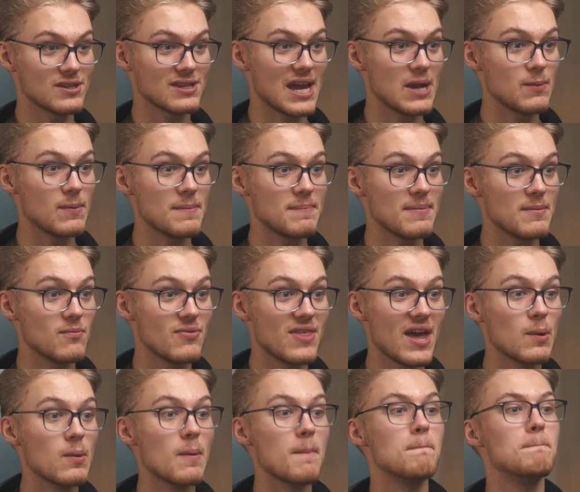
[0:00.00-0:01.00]
they
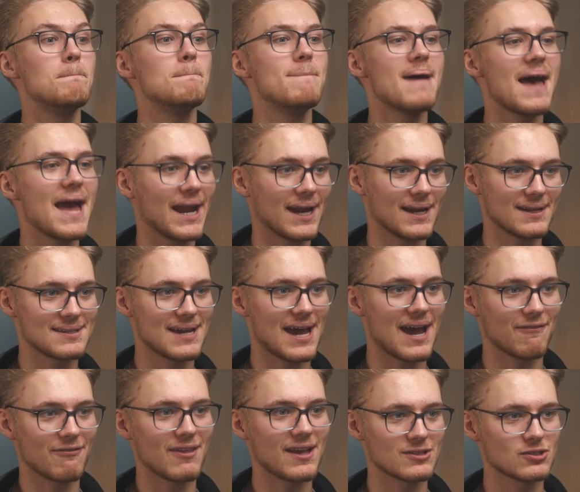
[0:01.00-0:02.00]
would beg to
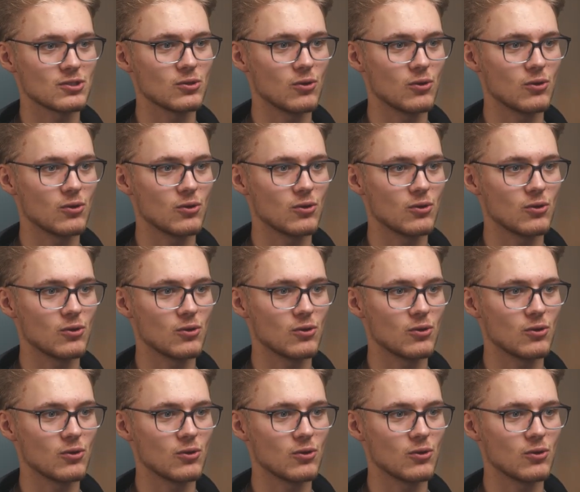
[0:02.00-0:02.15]
have that